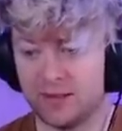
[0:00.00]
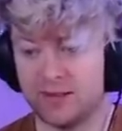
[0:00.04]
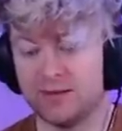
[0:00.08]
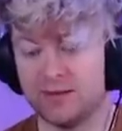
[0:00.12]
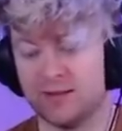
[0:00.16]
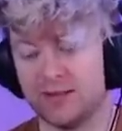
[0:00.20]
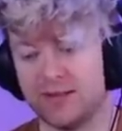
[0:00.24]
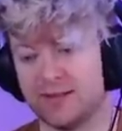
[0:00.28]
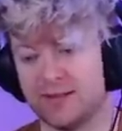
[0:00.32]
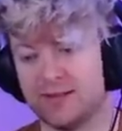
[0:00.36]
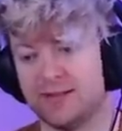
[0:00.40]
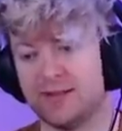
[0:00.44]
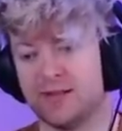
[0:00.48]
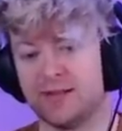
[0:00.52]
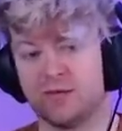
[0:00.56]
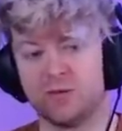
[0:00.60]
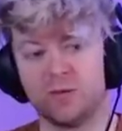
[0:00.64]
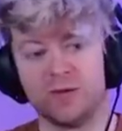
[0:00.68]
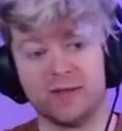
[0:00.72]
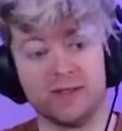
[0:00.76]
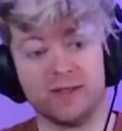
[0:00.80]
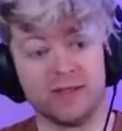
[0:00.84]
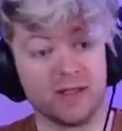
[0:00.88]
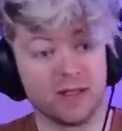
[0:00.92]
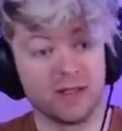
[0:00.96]
Let's say
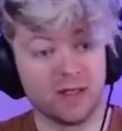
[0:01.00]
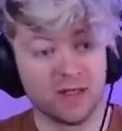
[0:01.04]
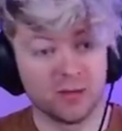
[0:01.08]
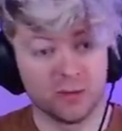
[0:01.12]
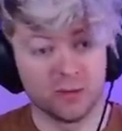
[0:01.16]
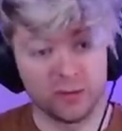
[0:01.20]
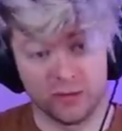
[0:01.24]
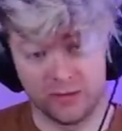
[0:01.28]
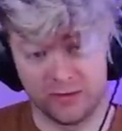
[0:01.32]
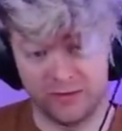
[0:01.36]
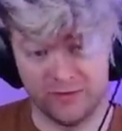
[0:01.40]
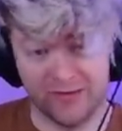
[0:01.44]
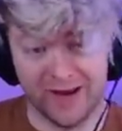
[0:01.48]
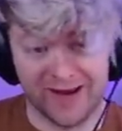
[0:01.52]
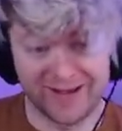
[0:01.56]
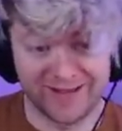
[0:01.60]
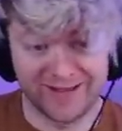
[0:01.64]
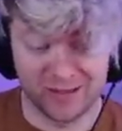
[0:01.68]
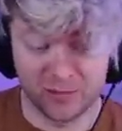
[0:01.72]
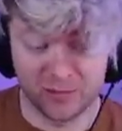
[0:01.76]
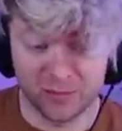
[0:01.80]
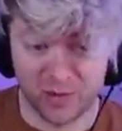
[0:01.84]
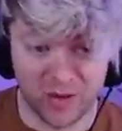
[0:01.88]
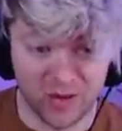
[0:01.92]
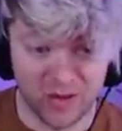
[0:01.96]
queen here, we're threatening
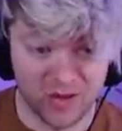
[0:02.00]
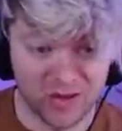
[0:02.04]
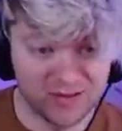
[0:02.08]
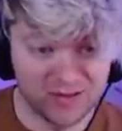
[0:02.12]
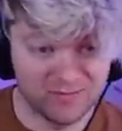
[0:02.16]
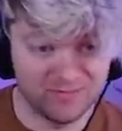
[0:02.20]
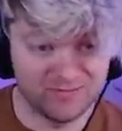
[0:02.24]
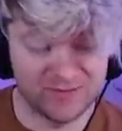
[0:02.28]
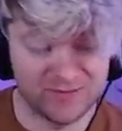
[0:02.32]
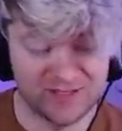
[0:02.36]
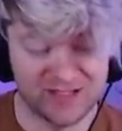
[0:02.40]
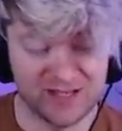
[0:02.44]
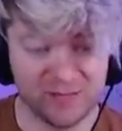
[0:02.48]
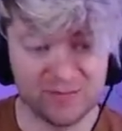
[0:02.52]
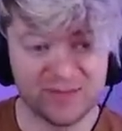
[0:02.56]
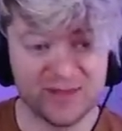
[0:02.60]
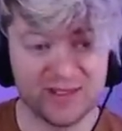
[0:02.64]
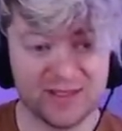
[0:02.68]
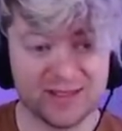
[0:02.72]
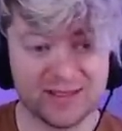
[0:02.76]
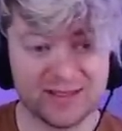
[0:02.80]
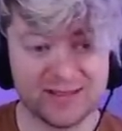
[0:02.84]
a pawn, something to